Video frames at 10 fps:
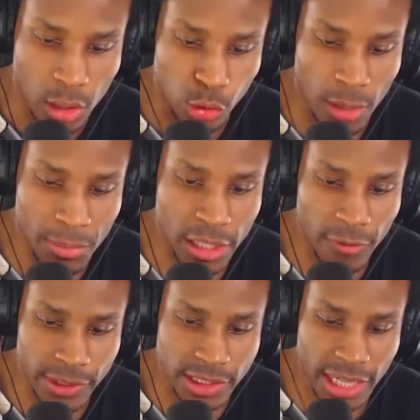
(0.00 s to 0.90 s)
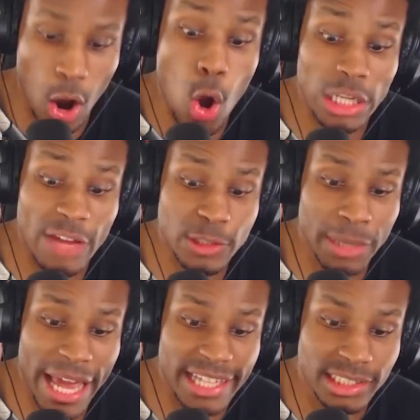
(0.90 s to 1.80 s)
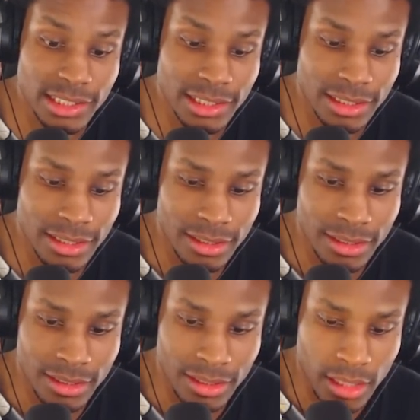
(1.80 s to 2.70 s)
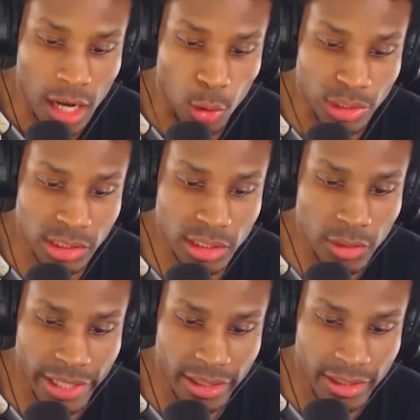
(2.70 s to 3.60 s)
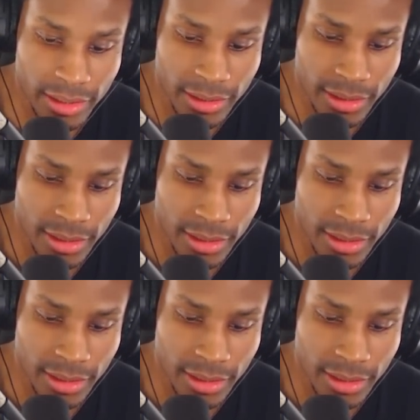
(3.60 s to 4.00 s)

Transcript: Oh, no, I'm good for it. Oh, all have us blast. Oh, this is good right here.